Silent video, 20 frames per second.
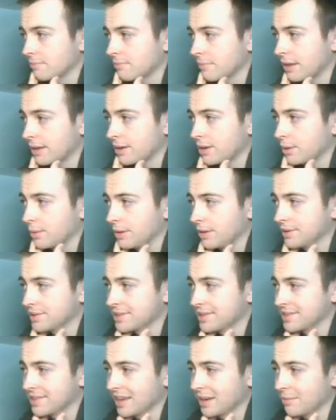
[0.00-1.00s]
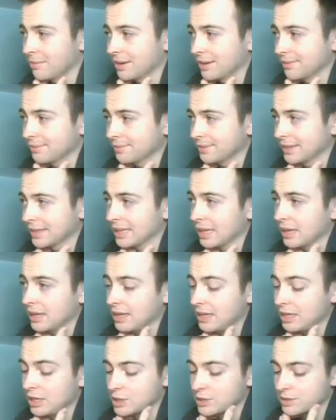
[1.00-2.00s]
I don't know what else to say about it. Like,
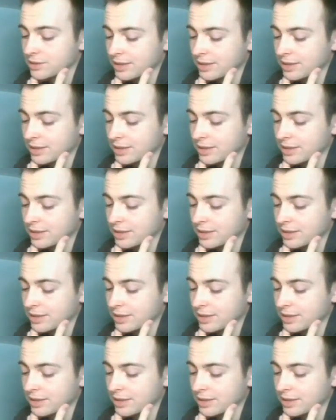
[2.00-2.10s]
he